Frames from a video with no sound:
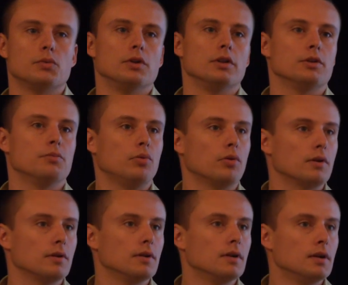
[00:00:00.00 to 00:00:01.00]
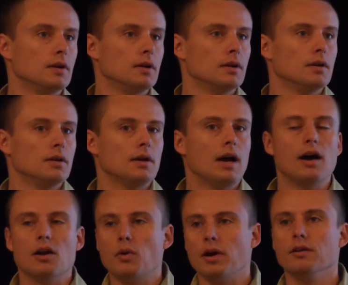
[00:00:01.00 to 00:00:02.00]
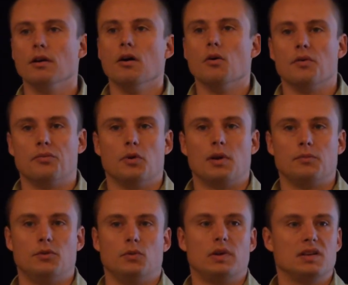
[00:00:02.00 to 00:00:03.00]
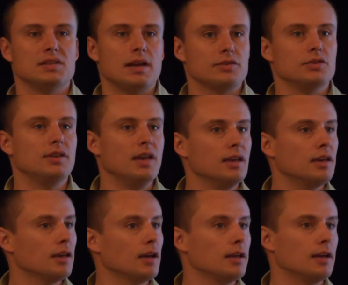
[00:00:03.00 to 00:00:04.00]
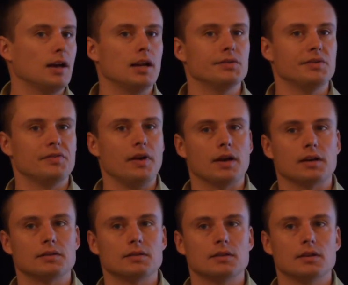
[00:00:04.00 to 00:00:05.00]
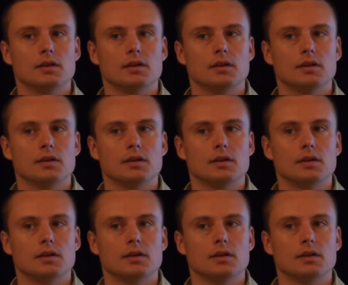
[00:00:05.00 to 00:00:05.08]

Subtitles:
really important. How do I know if what I'm doing is actually taking any kind of effect?